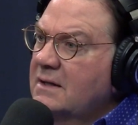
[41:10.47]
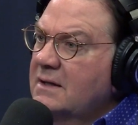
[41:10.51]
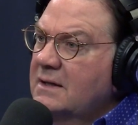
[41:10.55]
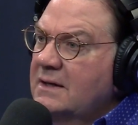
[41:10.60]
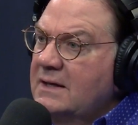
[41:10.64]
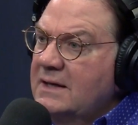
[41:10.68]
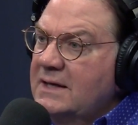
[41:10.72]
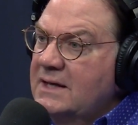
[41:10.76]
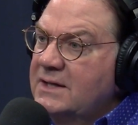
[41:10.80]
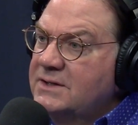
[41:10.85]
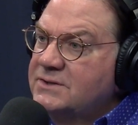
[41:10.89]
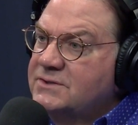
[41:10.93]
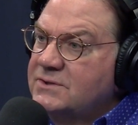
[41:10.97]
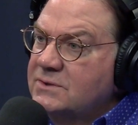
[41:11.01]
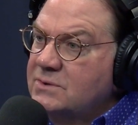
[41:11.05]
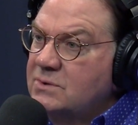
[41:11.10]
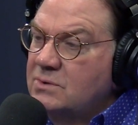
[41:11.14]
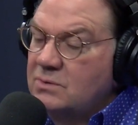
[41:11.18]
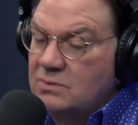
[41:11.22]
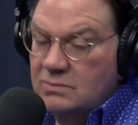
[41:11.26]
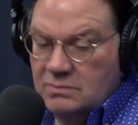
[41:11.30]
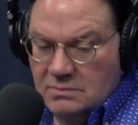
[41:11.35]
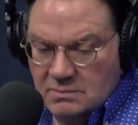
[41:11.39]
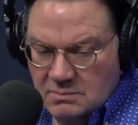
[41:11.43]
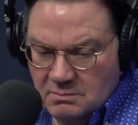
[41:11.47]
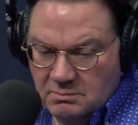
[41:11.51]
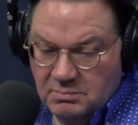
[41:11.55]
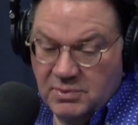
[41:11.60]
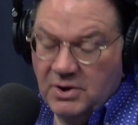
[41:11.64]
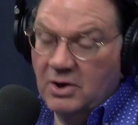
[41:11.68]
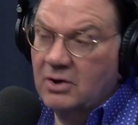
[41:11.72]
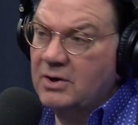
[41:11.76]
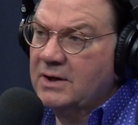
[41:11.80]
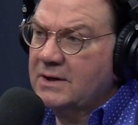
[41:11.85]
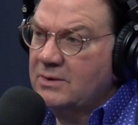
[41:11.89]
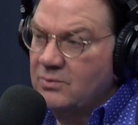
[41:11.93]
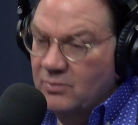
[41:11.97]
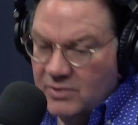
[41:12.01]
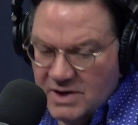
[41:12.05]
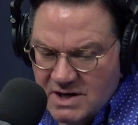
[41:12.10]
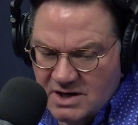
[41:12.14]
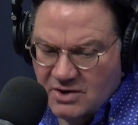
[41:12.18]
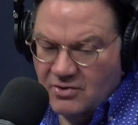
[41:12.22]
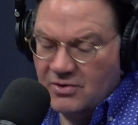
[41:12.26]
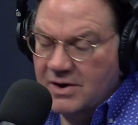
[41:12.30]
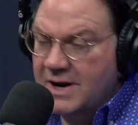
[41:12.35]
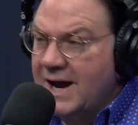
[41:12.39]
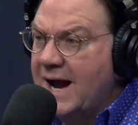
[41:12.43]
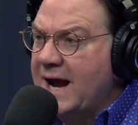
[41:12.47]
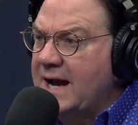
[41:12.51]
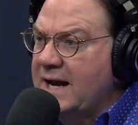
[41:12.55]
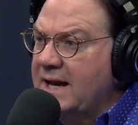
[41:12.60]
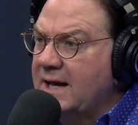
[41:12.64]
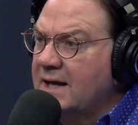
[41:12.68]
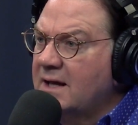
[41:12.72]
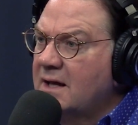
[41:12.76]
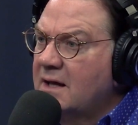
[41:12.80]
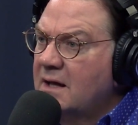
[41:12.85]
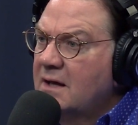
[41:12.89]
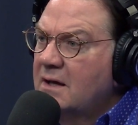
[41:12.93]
into recreating